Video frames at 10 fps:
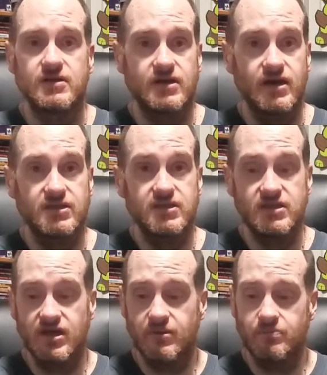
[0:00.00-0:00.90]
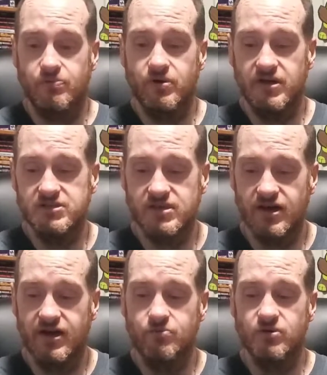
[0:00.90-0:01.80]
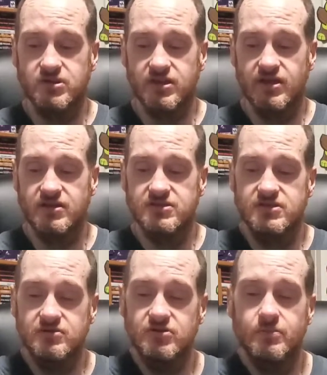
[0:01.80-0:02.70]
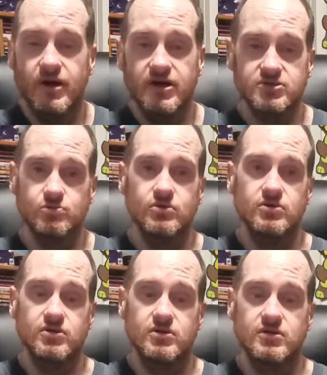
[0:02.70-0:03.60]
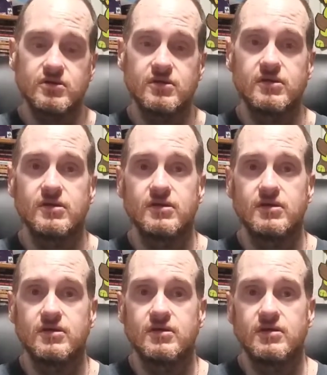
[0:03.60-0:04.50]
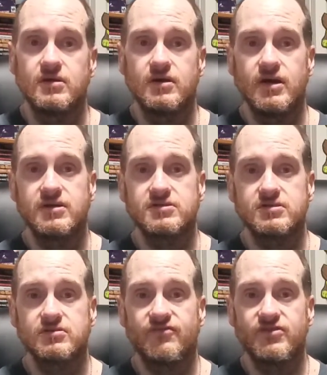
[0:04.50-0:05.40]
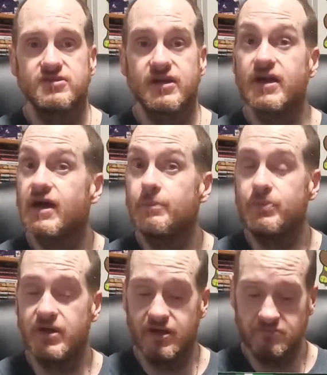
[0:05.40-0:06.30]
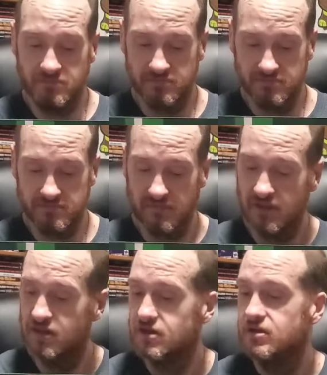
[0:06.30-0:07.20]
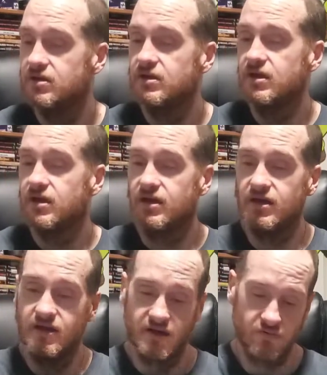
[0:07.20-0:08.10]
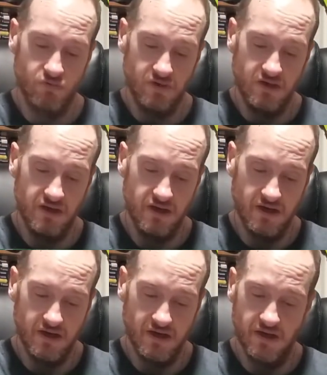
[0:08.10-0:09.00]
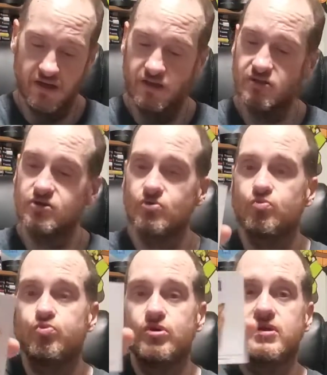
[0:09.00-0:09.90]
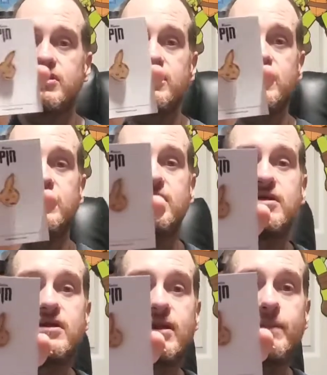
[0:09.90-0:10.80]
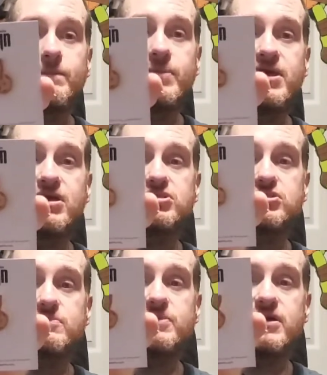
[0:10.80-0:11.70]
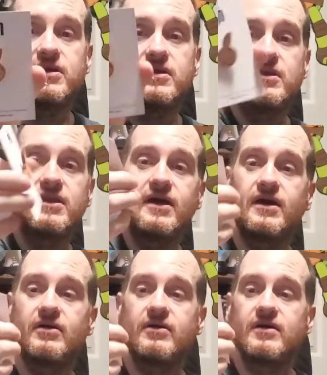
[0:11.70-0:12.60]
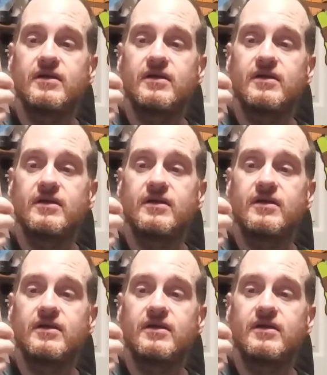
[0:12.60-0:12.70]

Got the um, price guide, what they consider the box worth. All right, so it feels like I got a pin. And we got a little wooden Pikachu pin. Now,